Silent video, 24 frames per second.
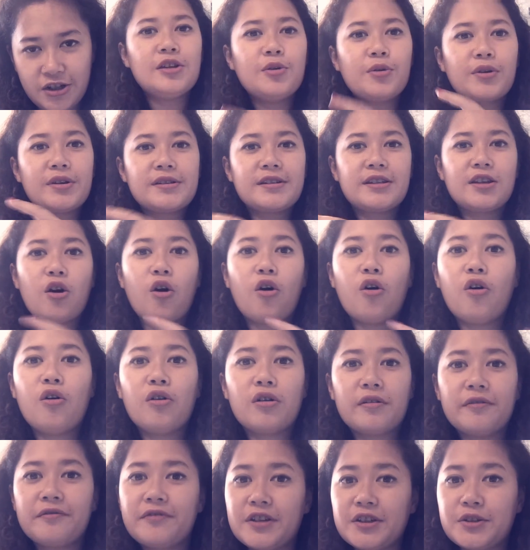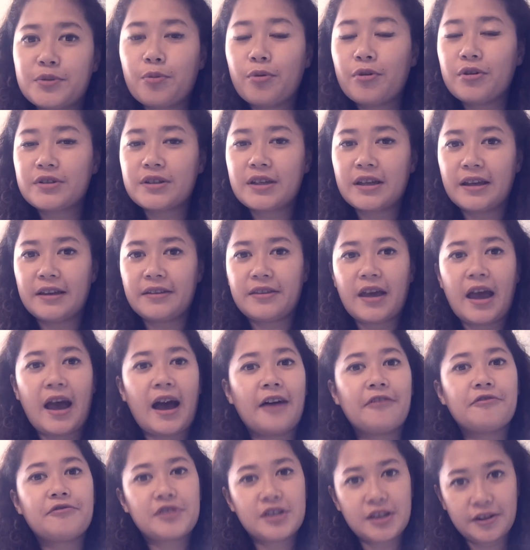You can see all of these words here, they
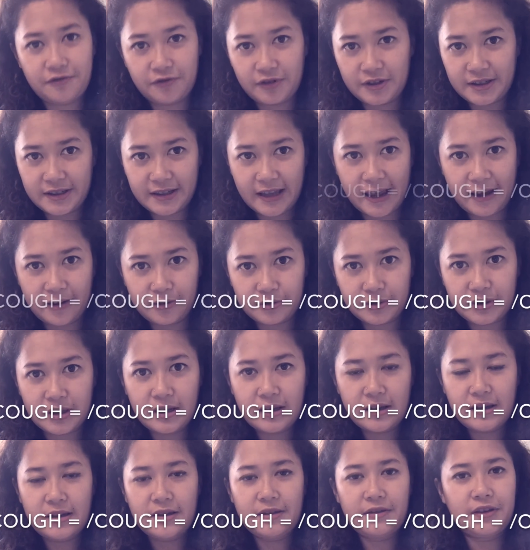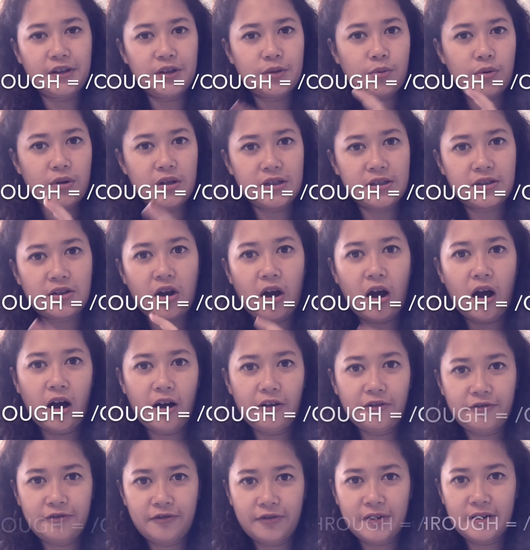have different sounds. This one is
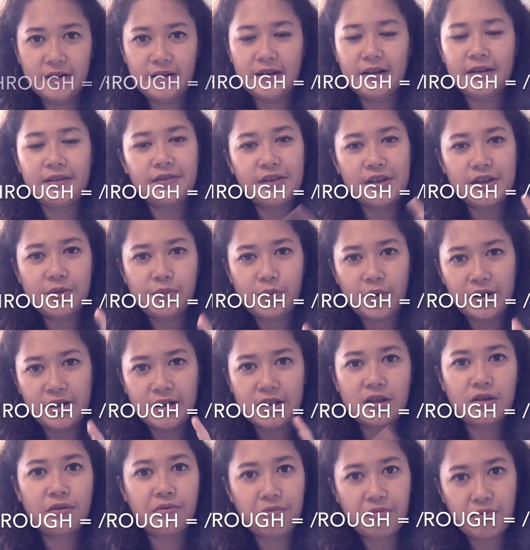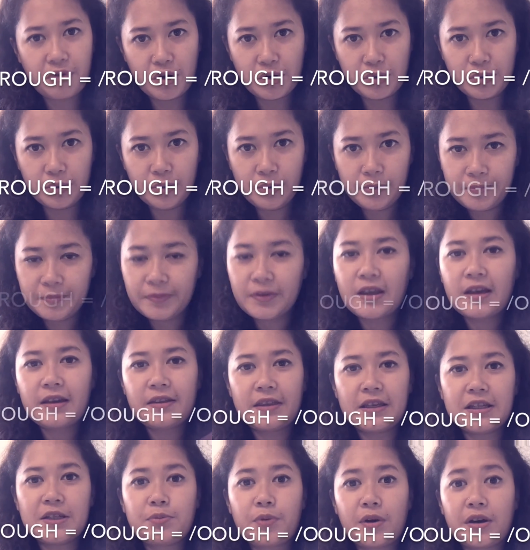cough, this one is through,
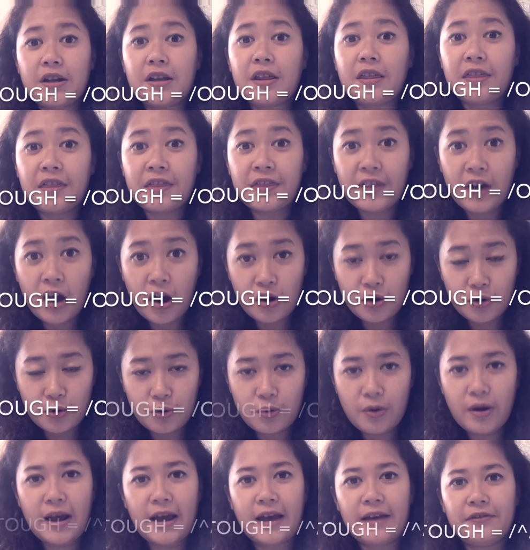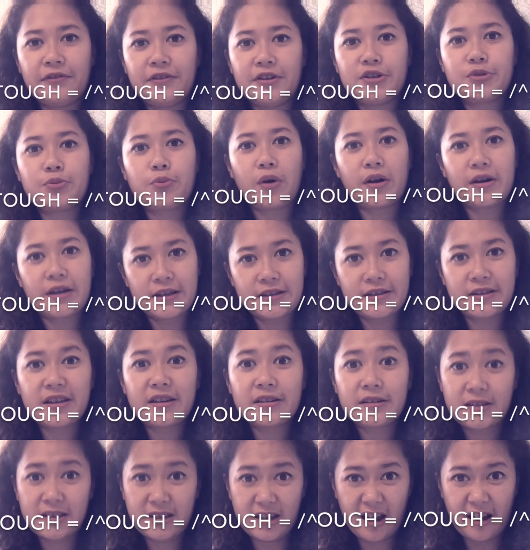this one is though, and this one is
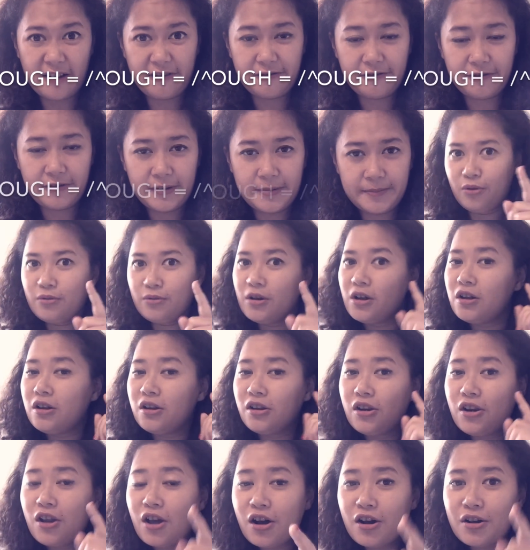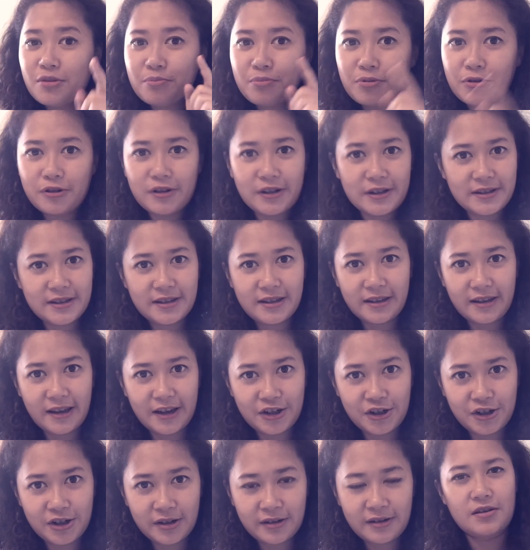tough. Learn
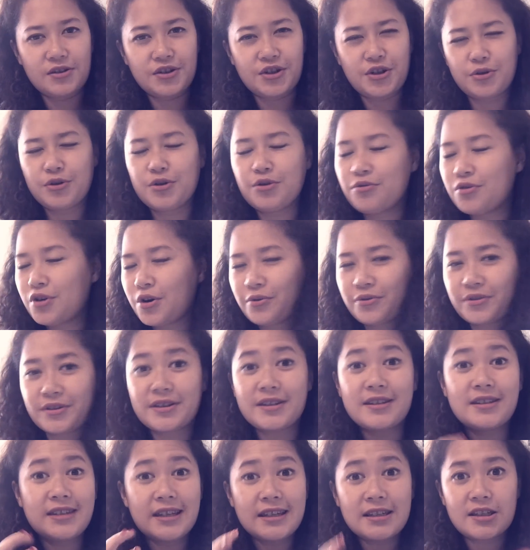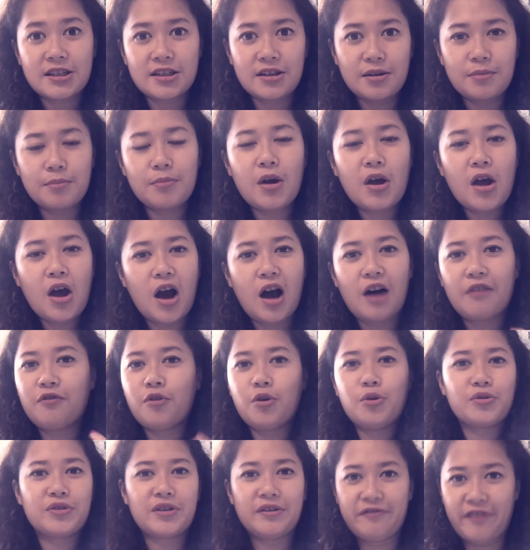pronunciation so you know the system of
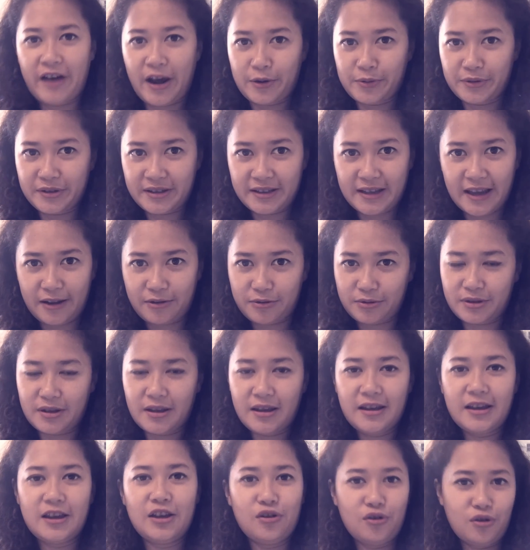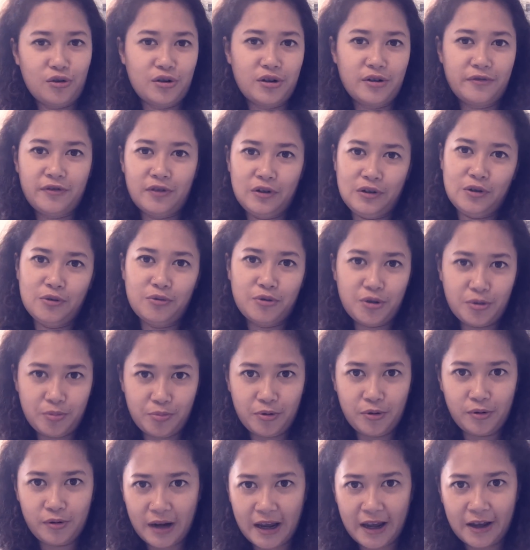all the vowel sounds in order for you to
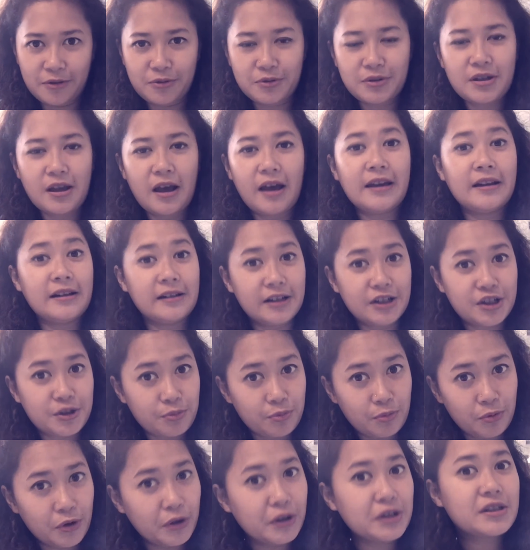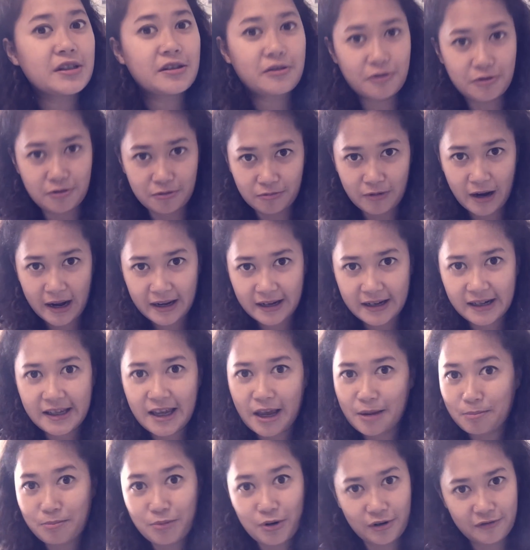pronounce English words correctly
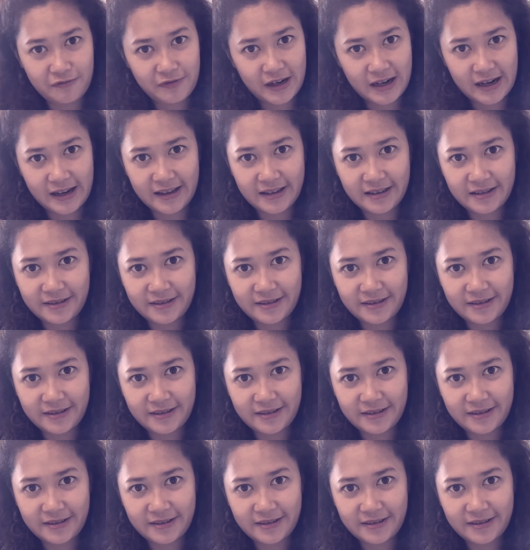and perfectly.